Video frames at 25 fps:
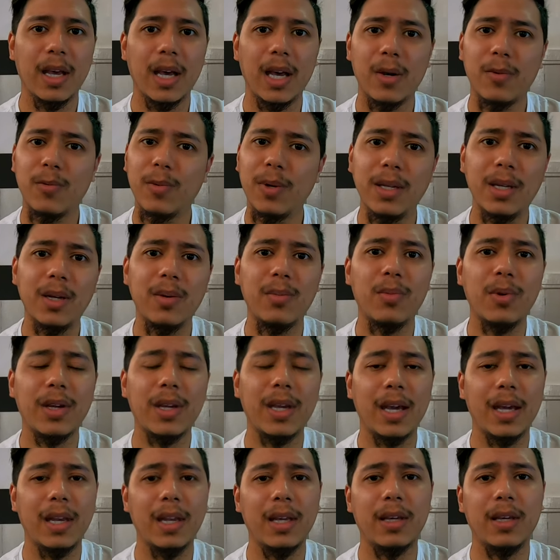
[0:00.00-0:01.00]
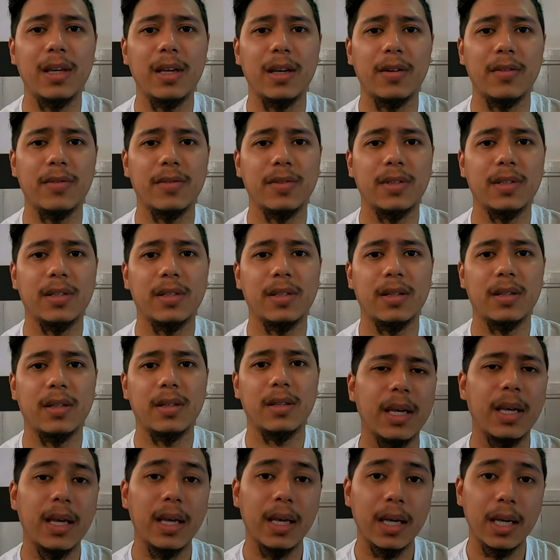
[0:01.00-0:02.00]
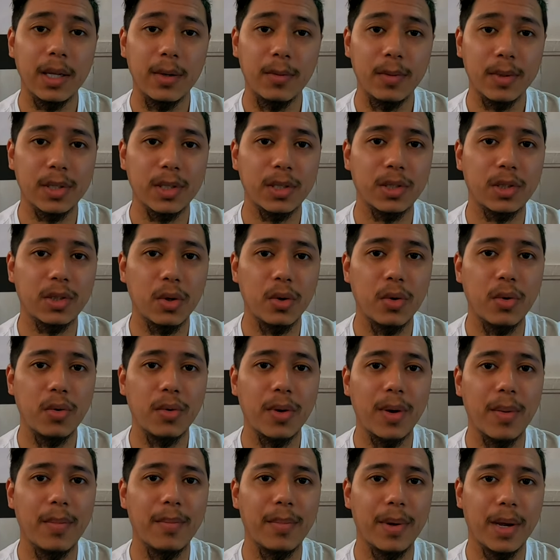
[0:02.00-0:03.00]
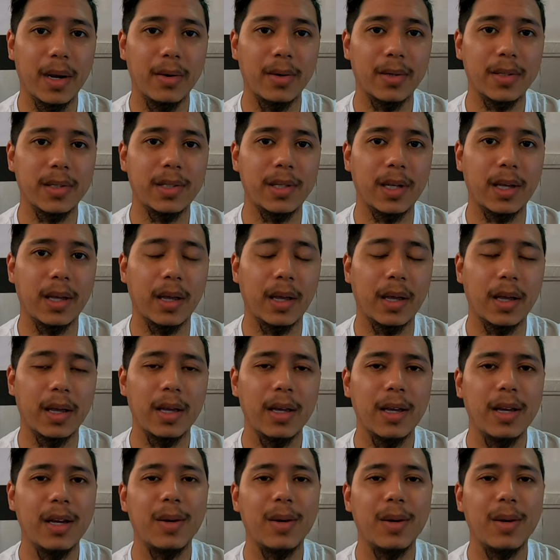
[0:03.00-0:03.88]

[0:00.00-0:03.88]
And we didn't bring any gifts. It was so embarrassing.